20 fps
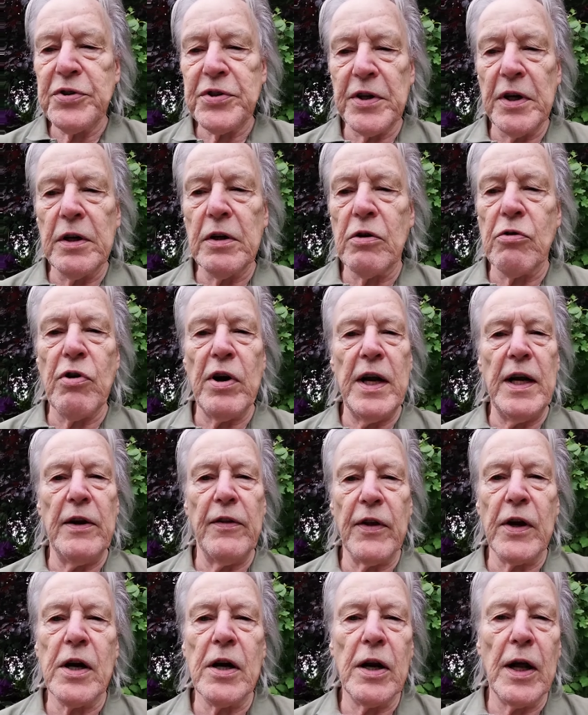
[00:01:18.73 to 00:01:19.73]
and green are
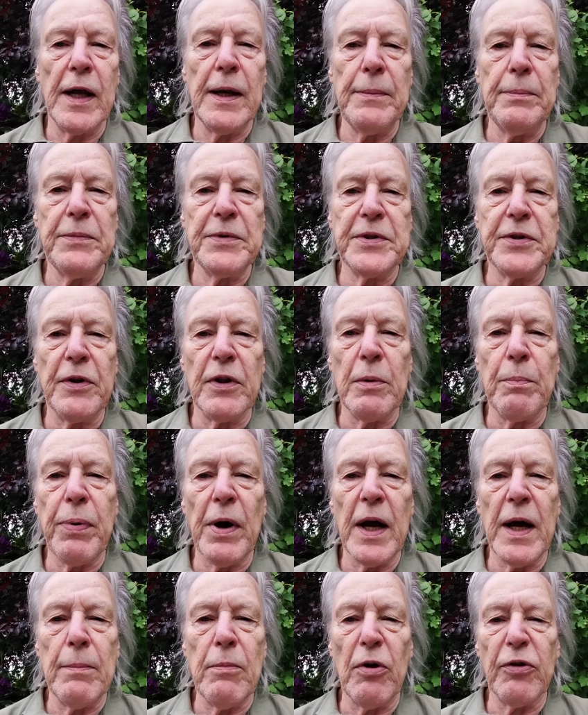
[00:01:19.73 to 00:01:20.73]
the claims that the
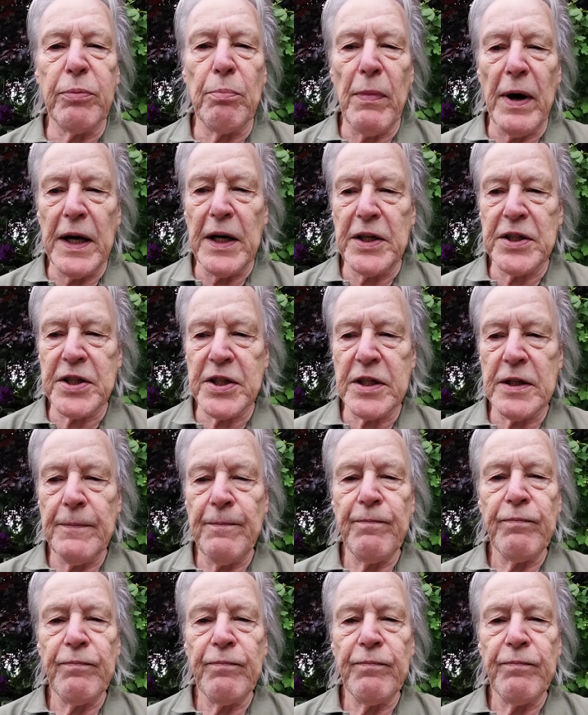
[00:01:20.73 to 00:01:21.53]
Behemoth makes.